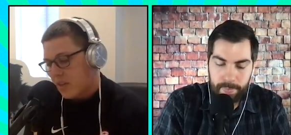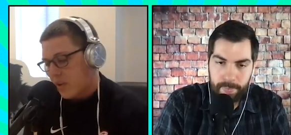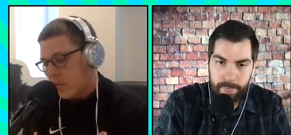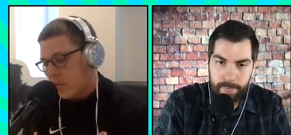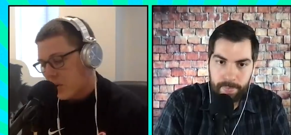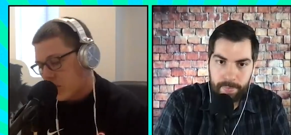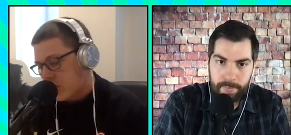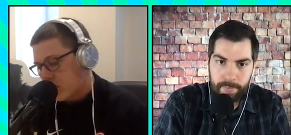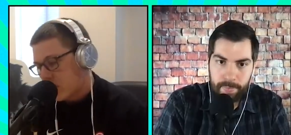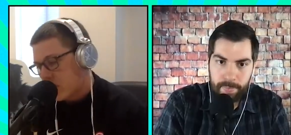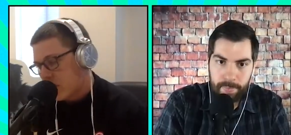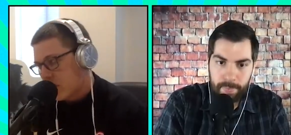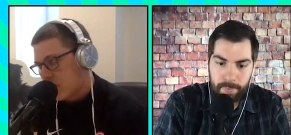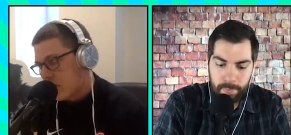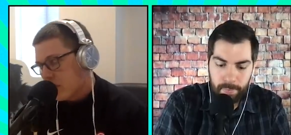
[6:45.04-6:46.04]
Speaker 1: there was
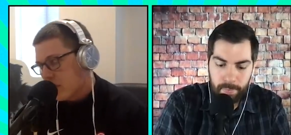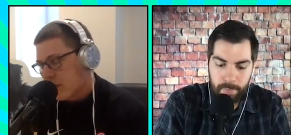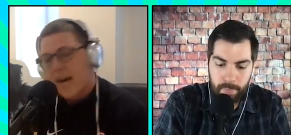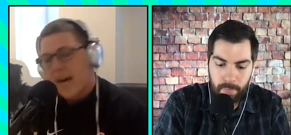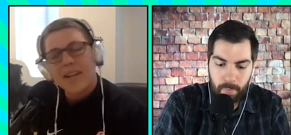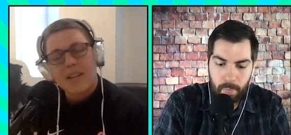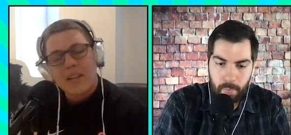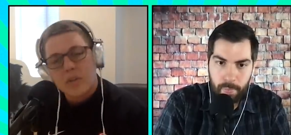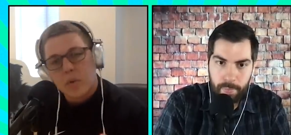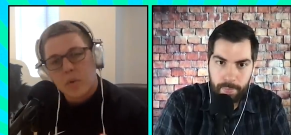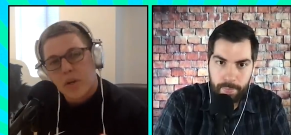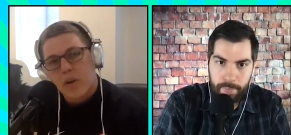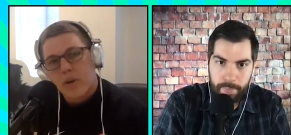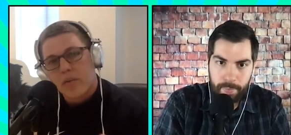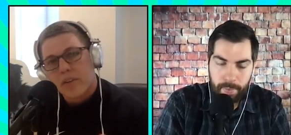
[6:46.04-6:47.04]
a lot of things we
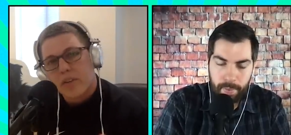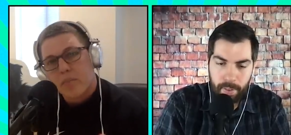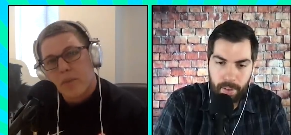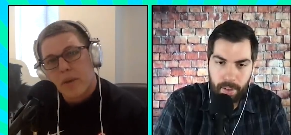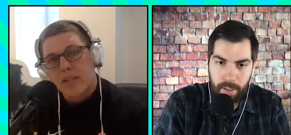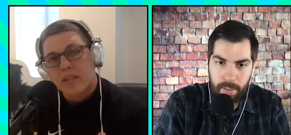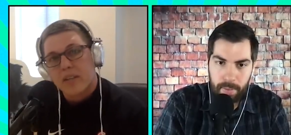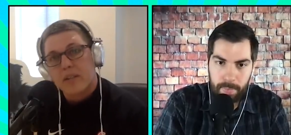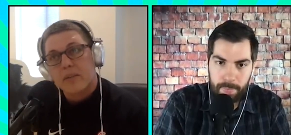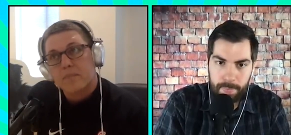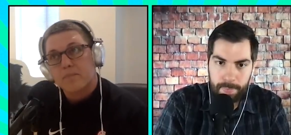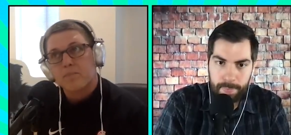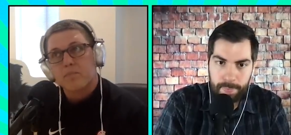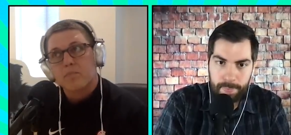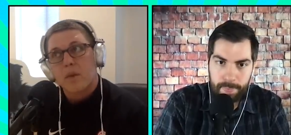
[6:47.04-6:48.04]
could have expected.
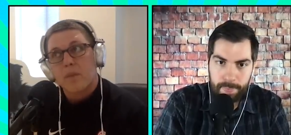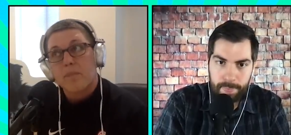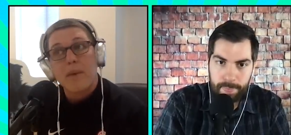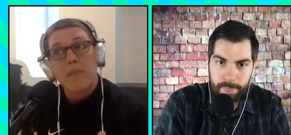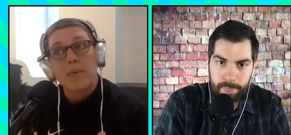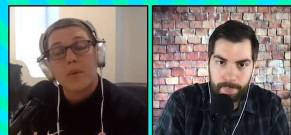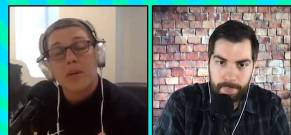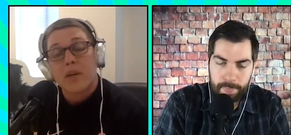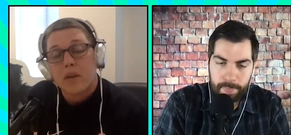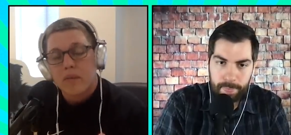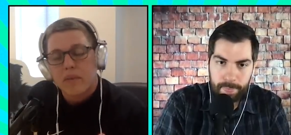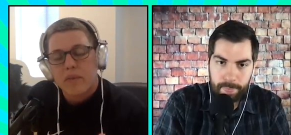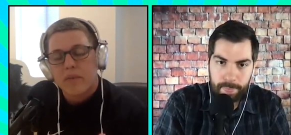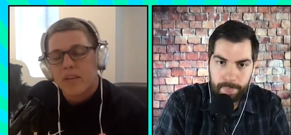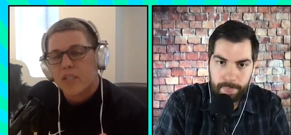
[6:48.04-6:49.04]
Maybe we could have
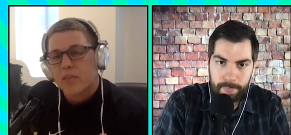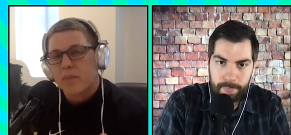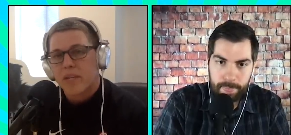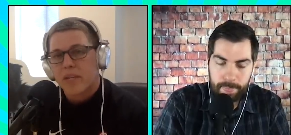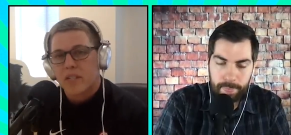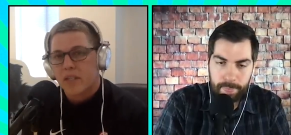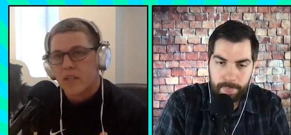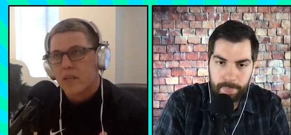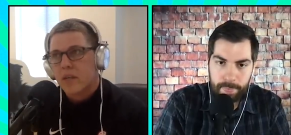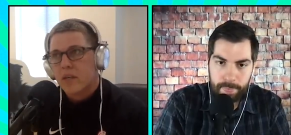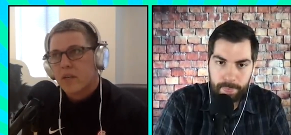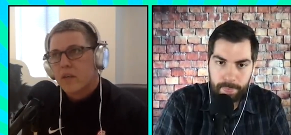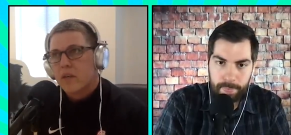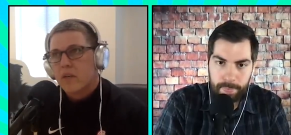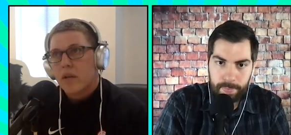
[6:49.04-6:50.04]
even expected
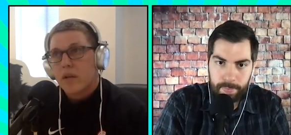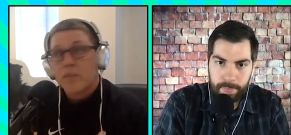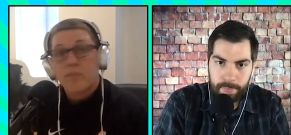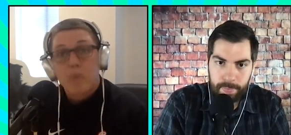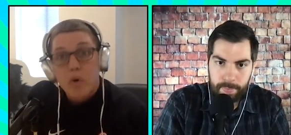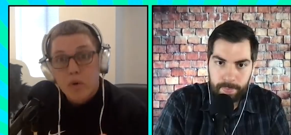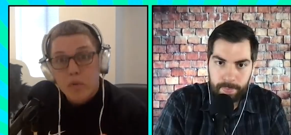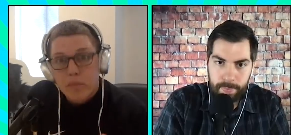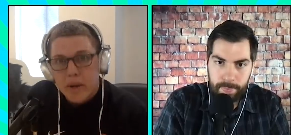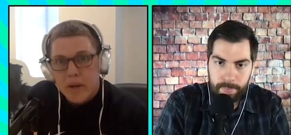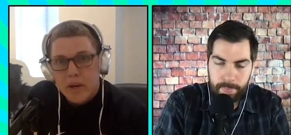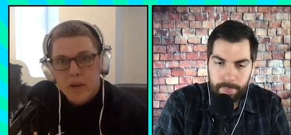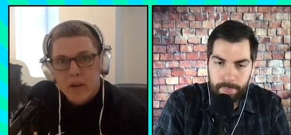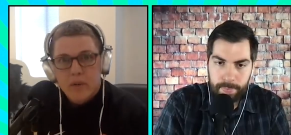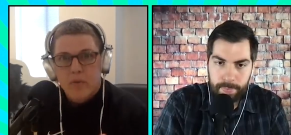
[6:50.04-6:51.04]
improvement
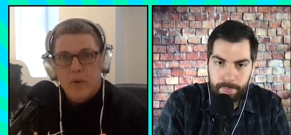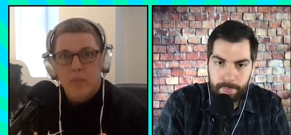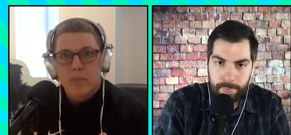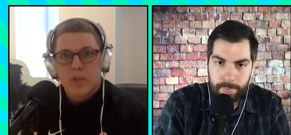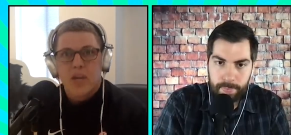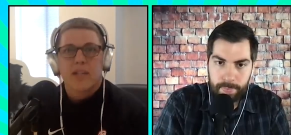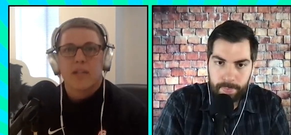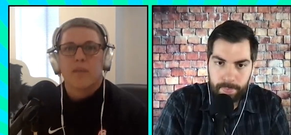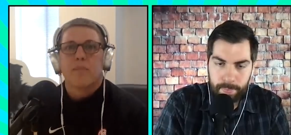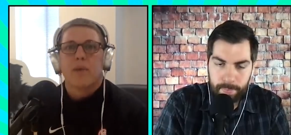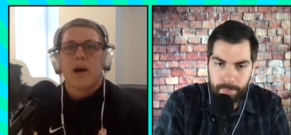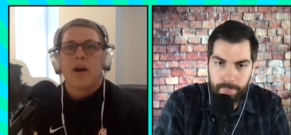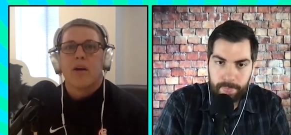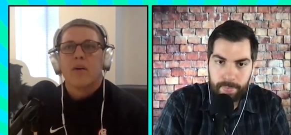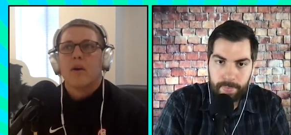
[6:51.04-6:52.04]
from Jaylen
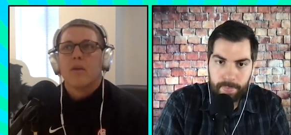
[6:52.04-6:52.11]
Brown.